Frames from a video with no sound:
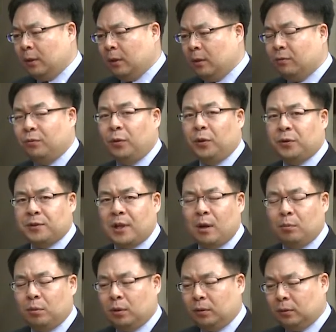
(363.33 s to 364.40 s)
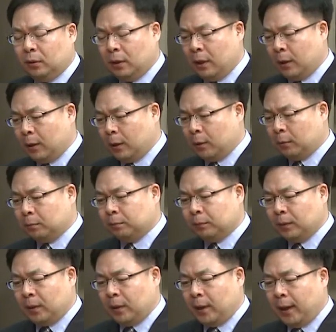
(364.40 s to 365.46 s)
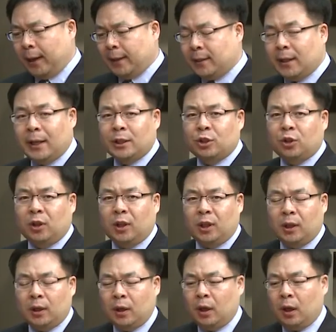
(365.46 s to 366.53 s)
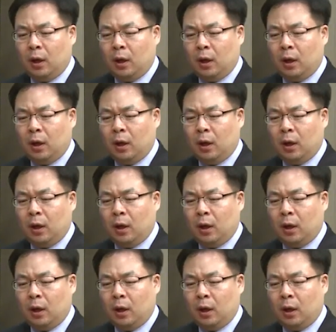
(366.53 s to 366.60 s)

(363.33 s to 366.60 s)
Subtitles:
For example, ADHD.